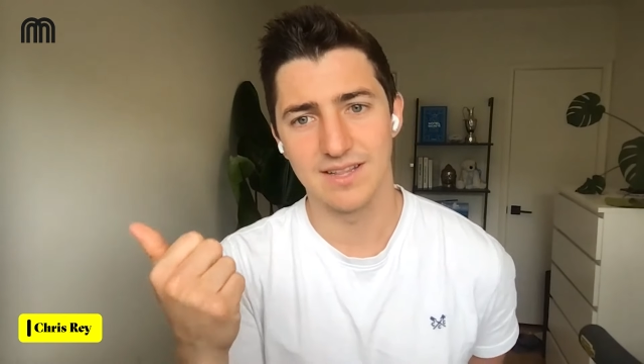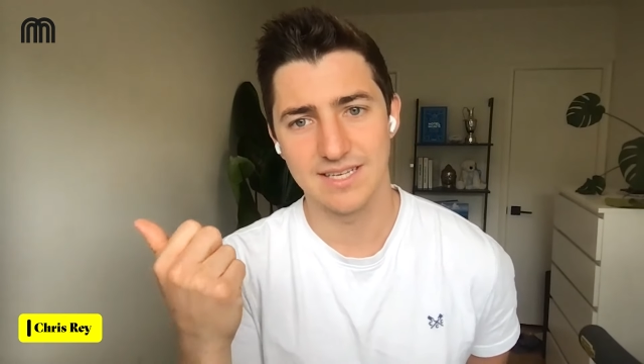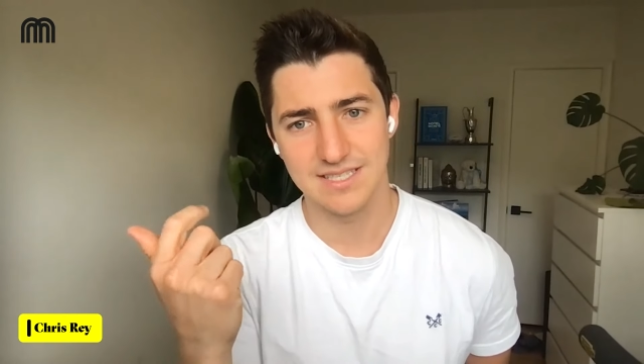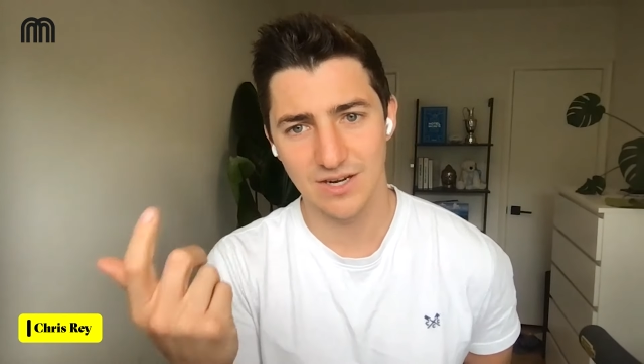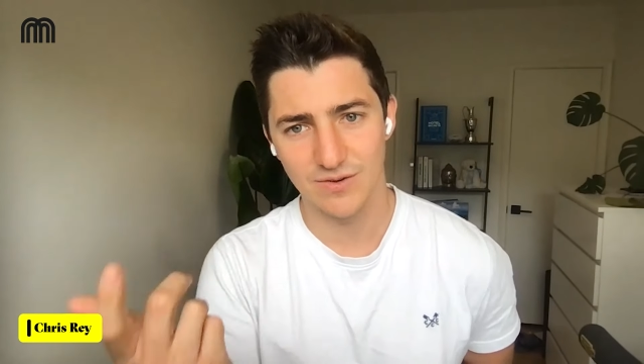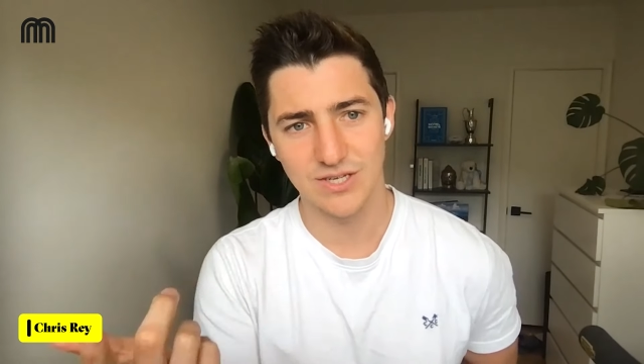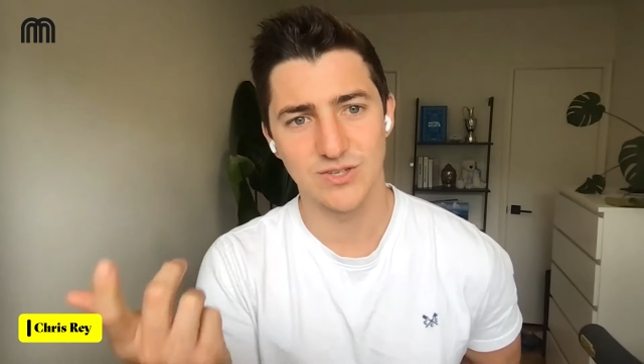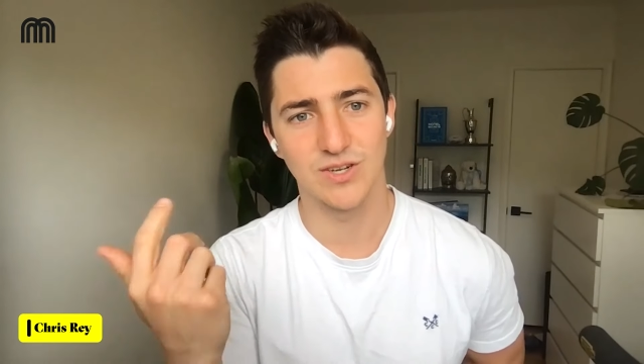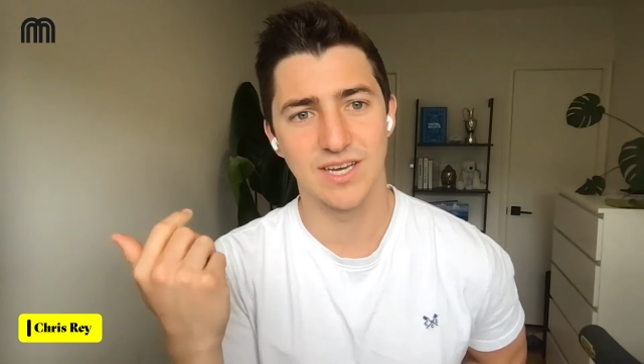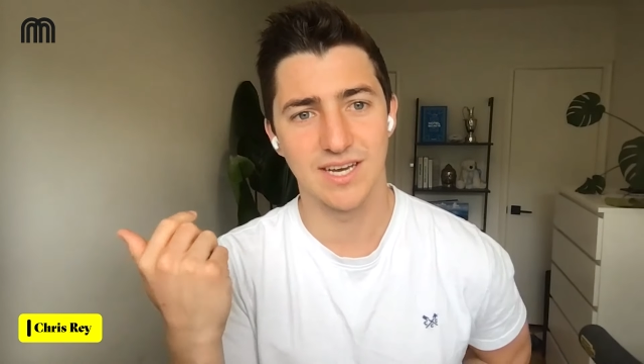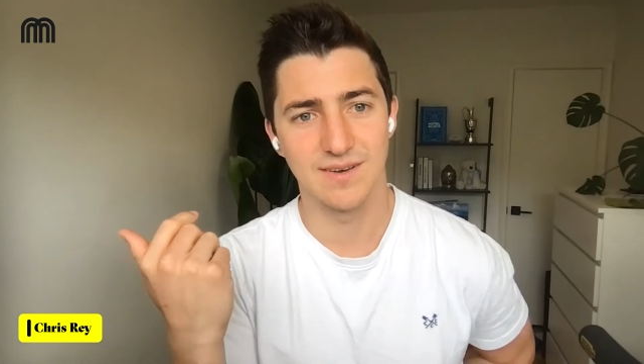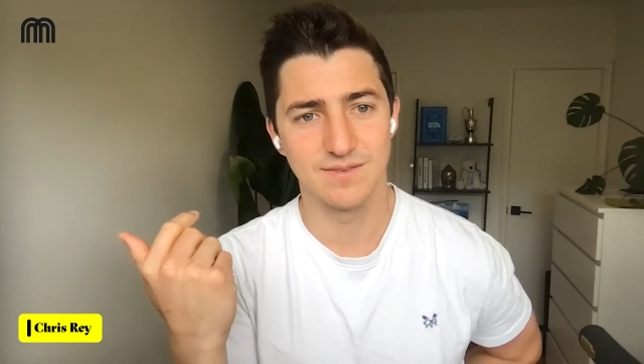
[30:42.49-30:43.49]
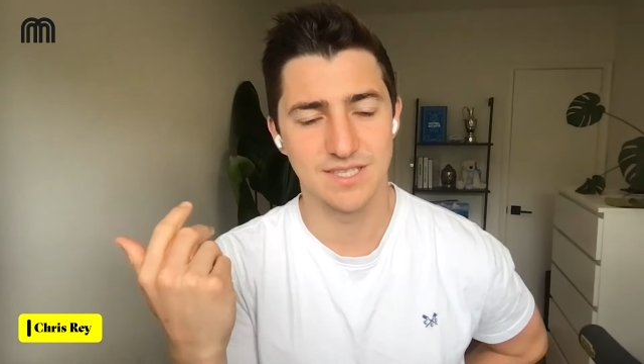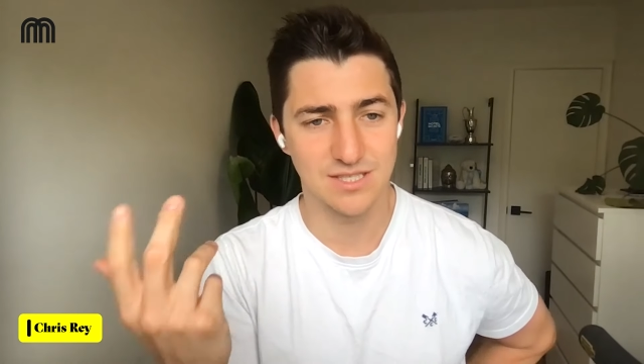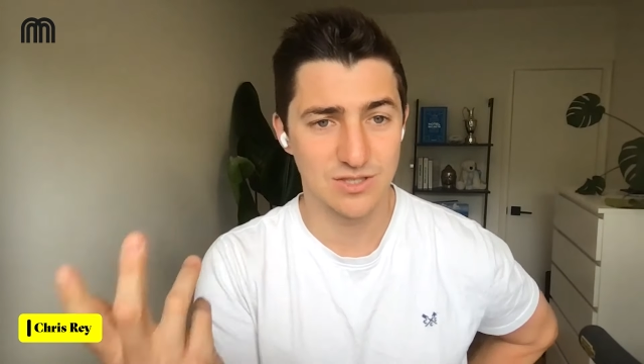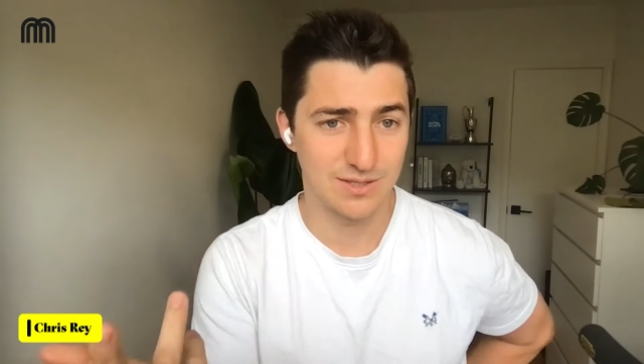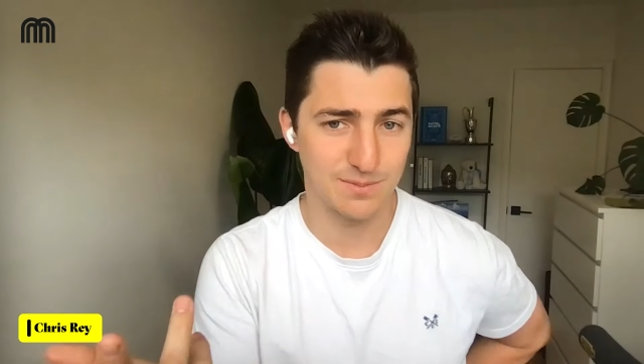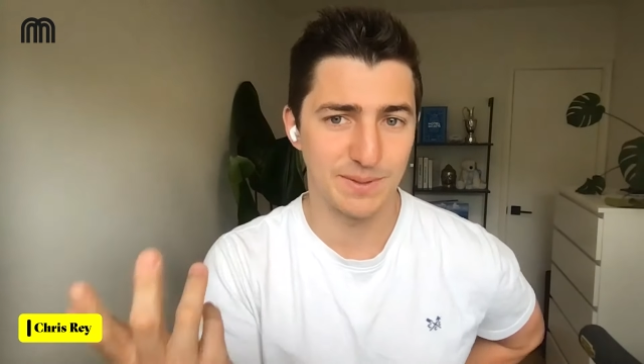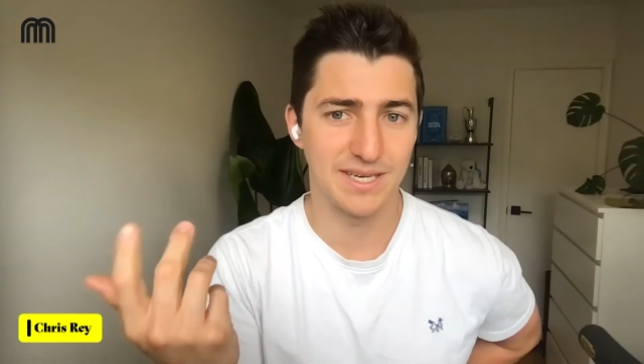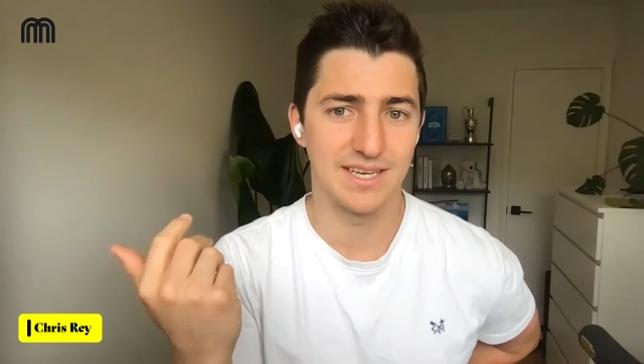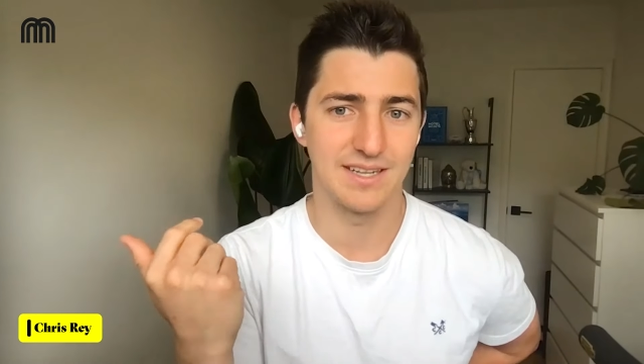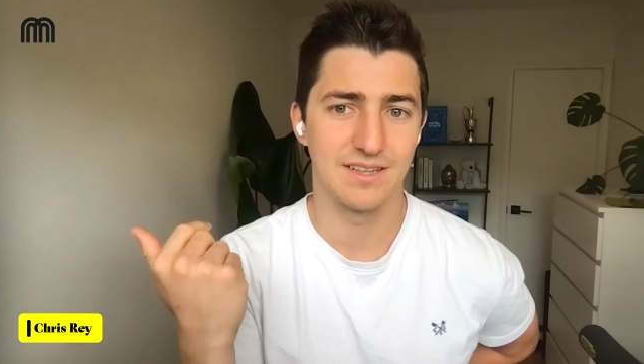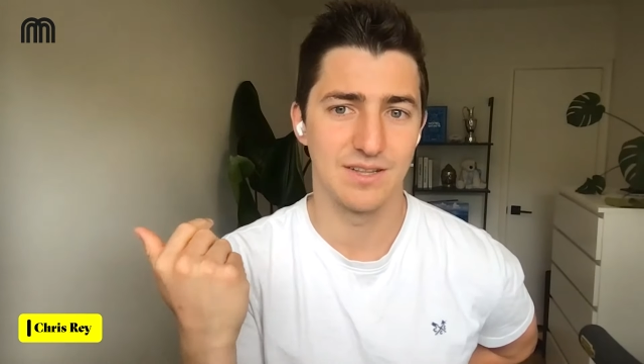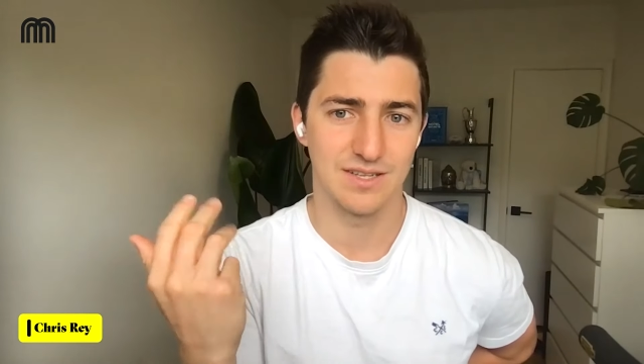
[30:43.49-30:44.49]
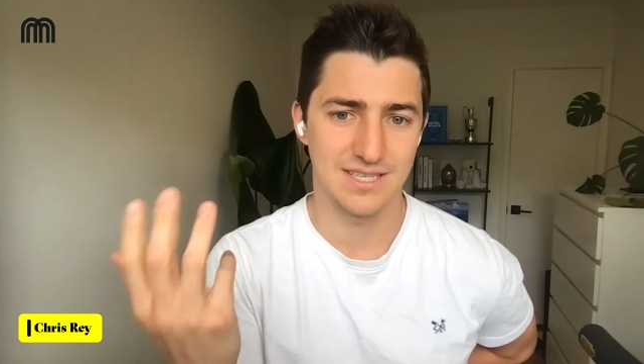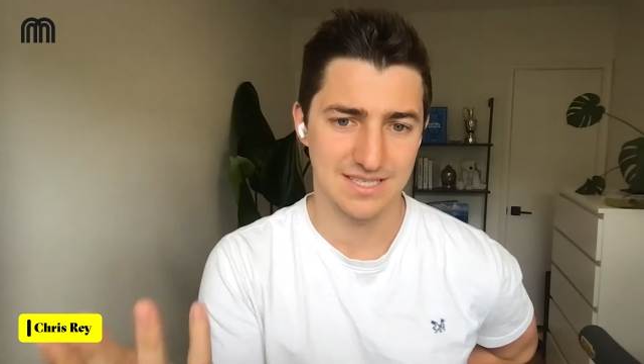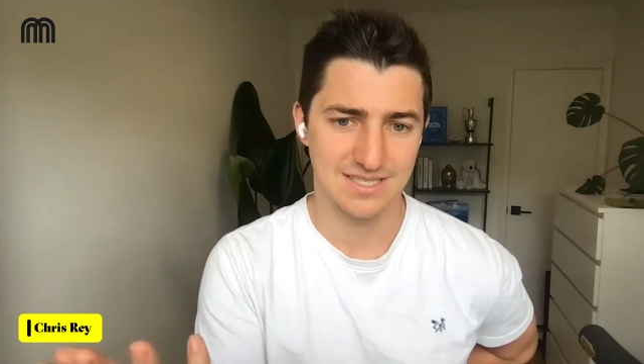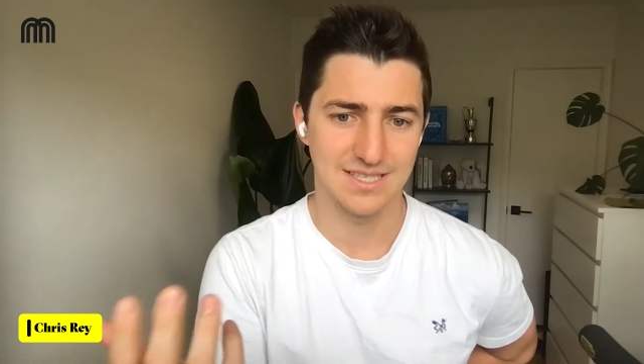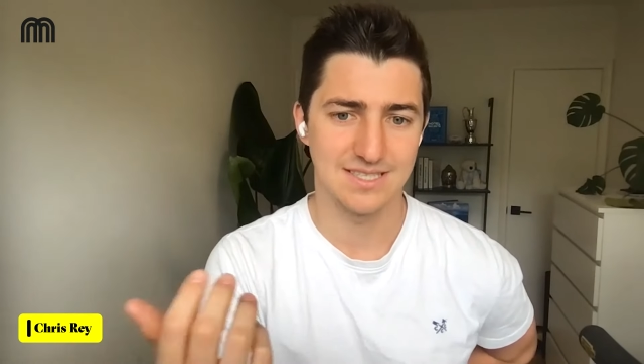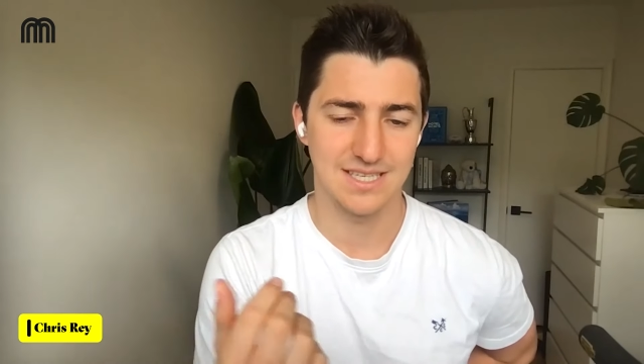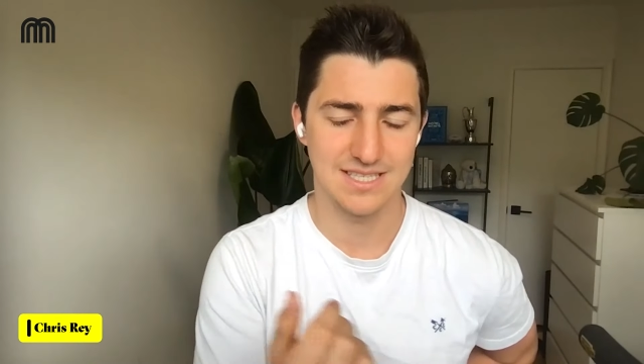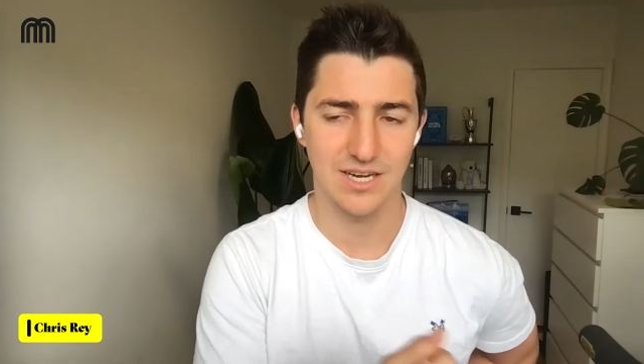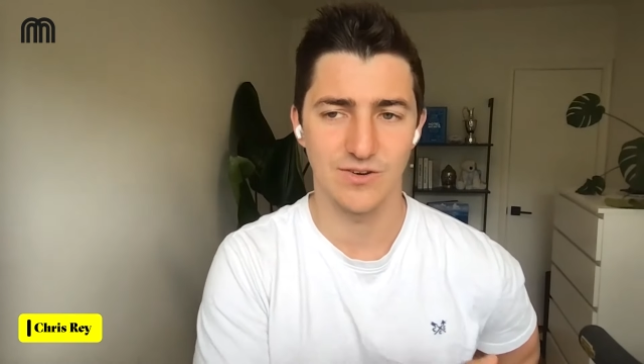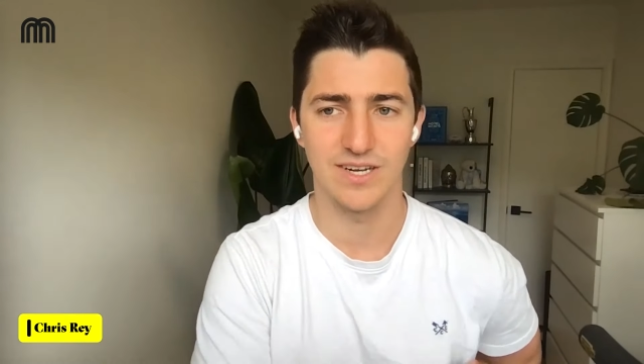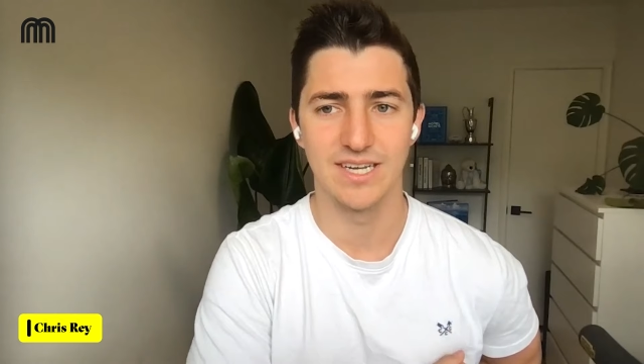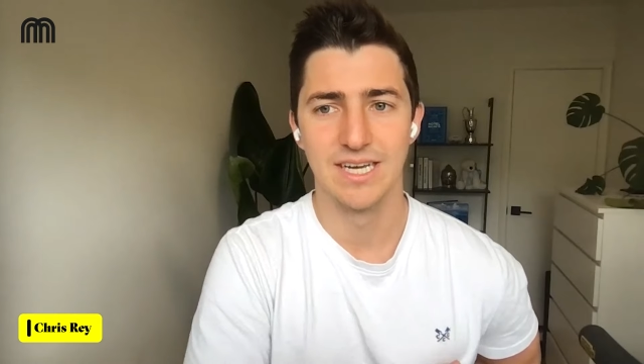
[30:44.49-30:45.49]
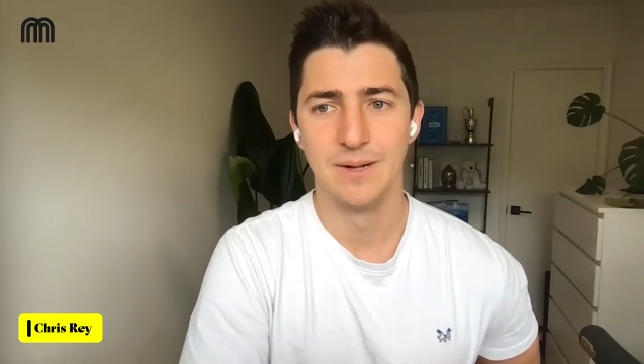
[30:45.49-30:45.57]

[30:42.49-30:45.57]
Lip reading: the acceleration curves, the speed, the distance, etc.